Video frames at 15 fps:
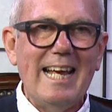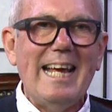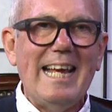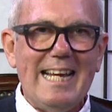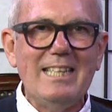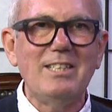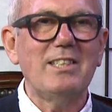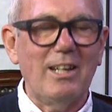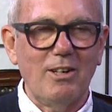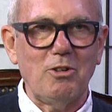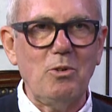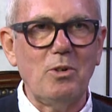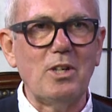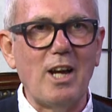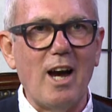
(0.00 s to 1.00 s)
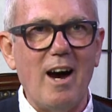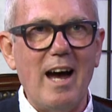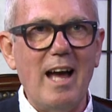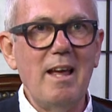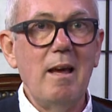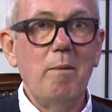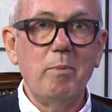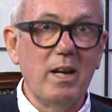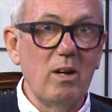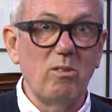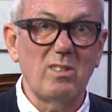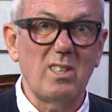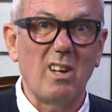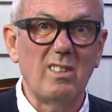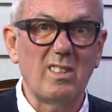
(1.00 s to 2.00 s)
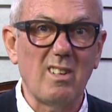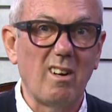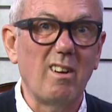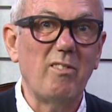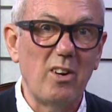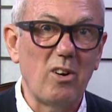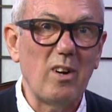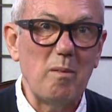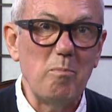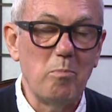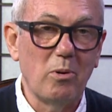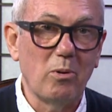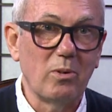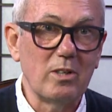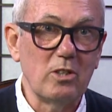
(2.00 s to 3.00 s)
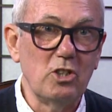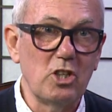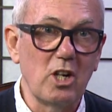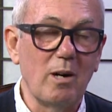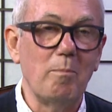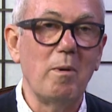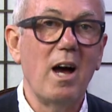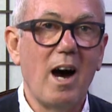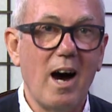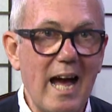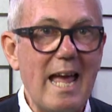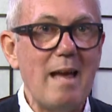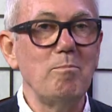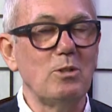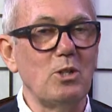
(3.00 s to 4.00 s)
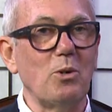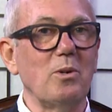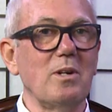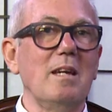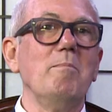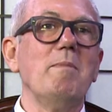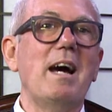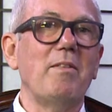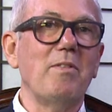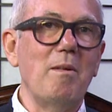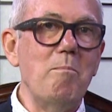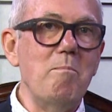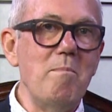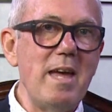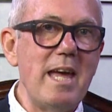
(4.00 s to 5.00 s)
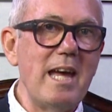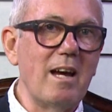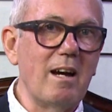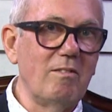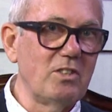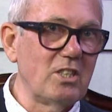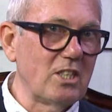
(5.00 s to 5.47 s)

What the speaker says: he's a good guy, but he also has got a very important job. I am talking about the Mayor of